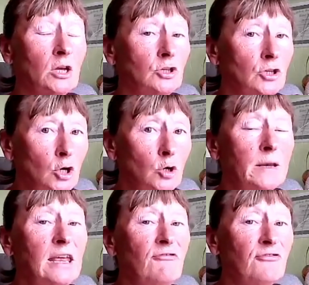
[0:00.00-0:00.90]

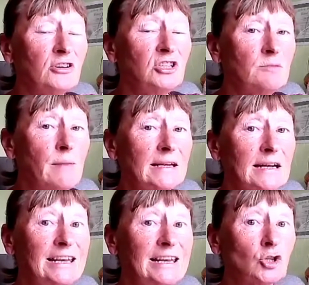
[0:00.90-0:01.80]
Nobody
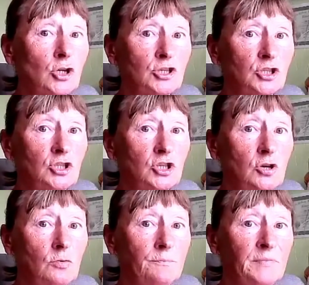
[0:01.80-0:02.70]
fundamentally trusts
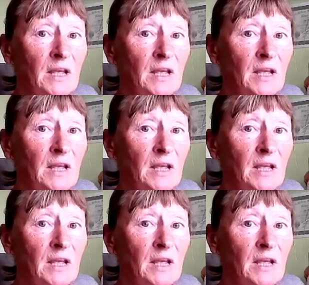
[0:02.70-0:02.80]
you